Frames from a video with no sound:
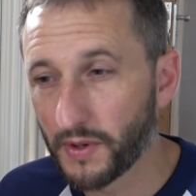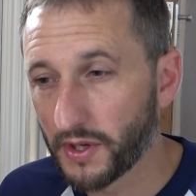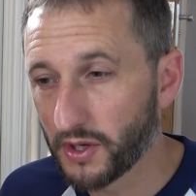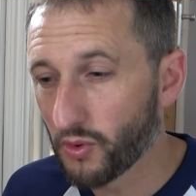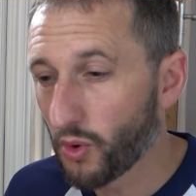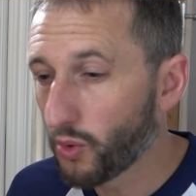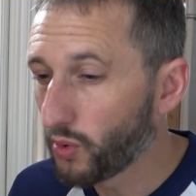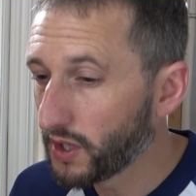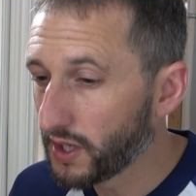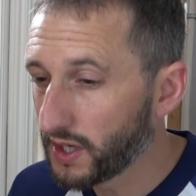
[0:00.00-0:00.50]

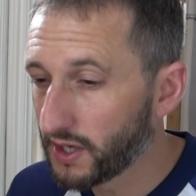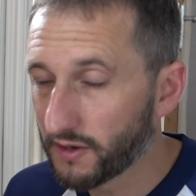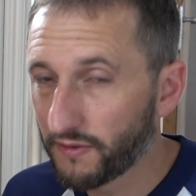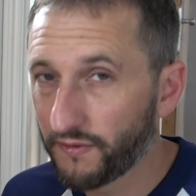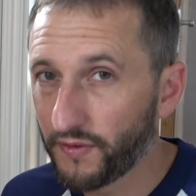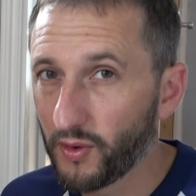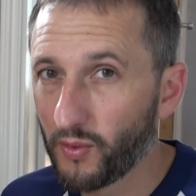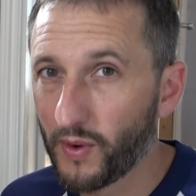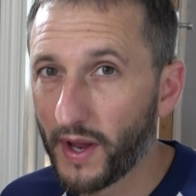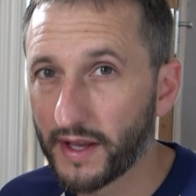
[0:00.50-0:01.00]
You only need a
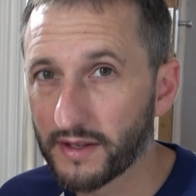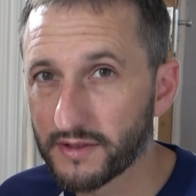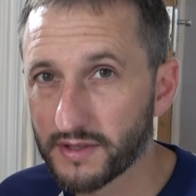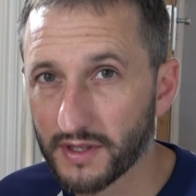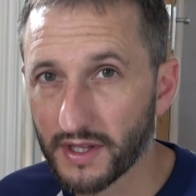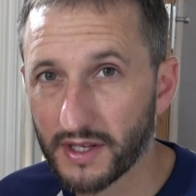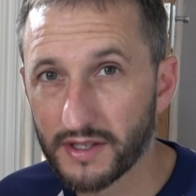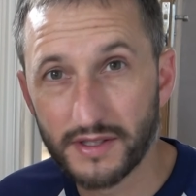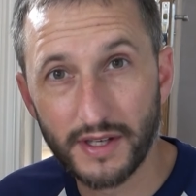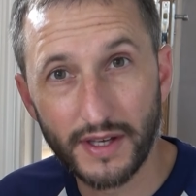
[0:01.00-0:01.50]
few lengths
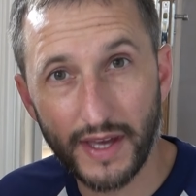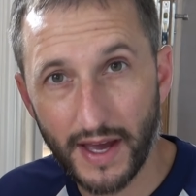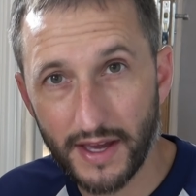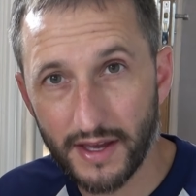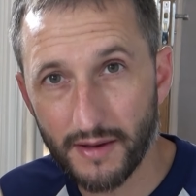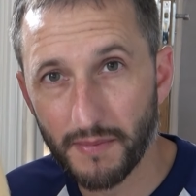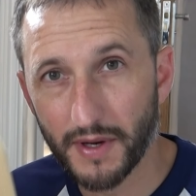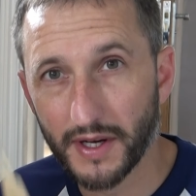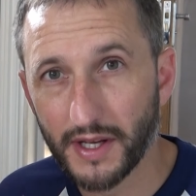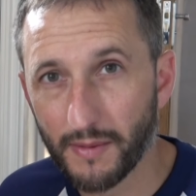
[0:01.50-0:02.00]
of this to get
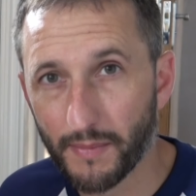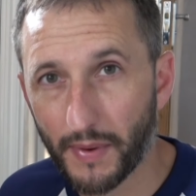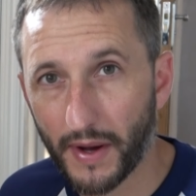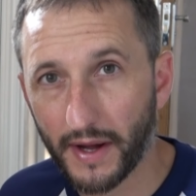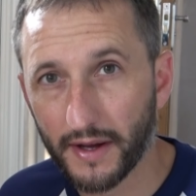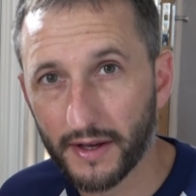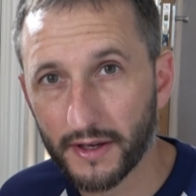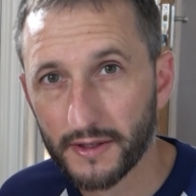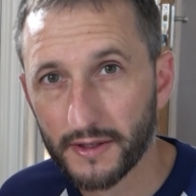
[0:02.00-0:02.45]
your money back.